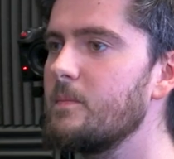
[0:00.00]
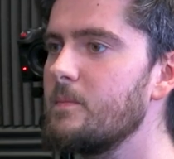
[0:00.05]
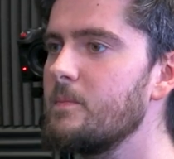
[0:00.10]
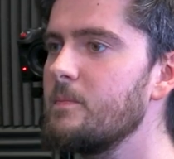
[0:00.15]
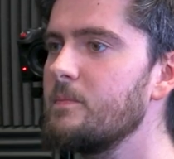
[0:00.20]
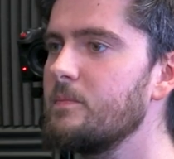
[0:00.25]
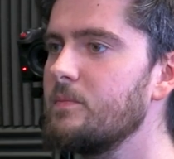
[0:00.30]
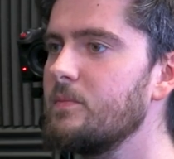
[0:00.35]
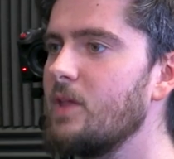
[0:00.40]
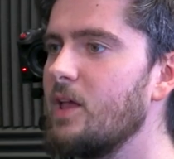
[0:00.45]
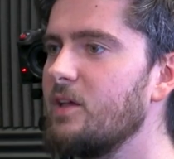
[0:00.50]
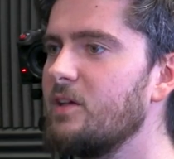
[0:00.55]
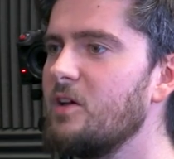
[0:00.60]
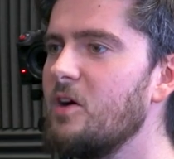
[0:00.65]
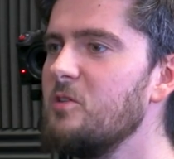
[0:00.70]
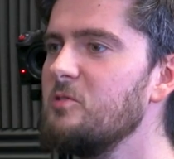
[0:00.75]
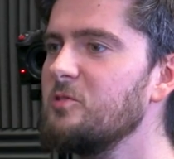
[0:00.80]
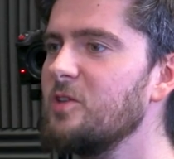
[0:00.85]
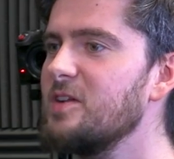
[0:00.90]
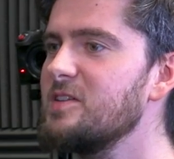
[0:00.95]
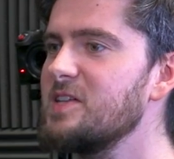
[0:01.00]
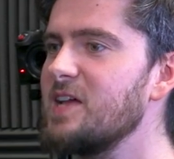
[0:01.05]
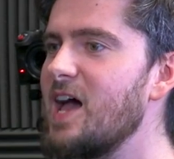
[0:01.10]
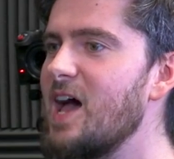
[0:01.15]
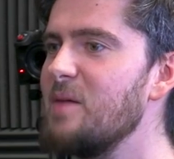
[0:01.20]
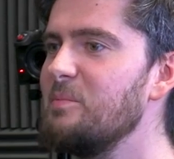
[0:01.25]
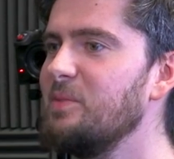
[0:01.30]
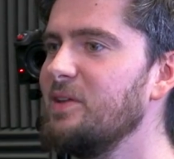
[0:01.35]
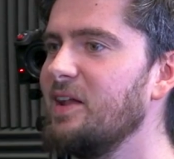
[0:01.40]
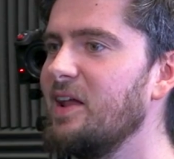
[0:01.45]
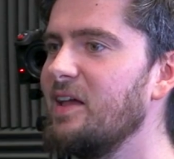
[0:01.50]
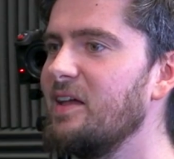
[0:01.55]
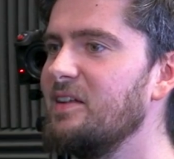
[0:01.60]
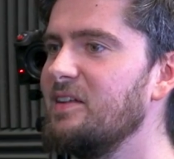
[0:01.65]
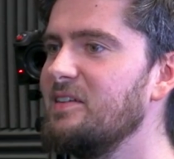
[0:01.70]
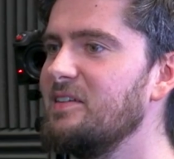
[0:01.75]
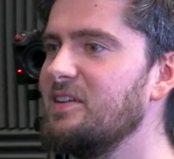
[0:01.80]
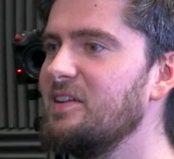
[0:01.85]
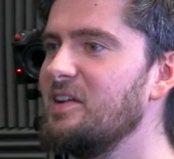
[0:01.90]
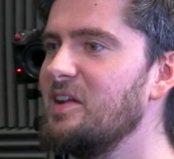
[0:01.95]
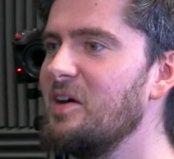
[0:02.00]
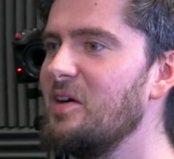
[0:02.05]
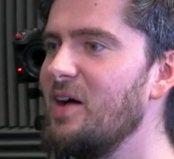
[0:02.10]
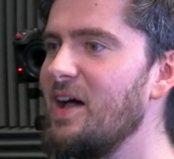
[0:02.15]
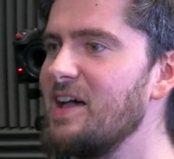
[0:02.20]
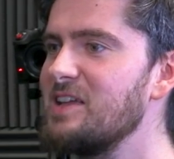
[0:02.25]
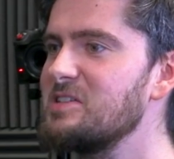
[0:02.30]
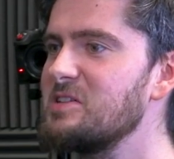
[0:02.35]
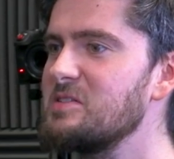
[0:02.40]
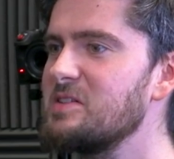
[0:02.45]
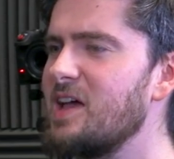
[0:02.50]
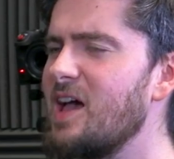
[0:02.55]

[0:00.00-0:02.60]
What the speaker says: And code reds happen, and as those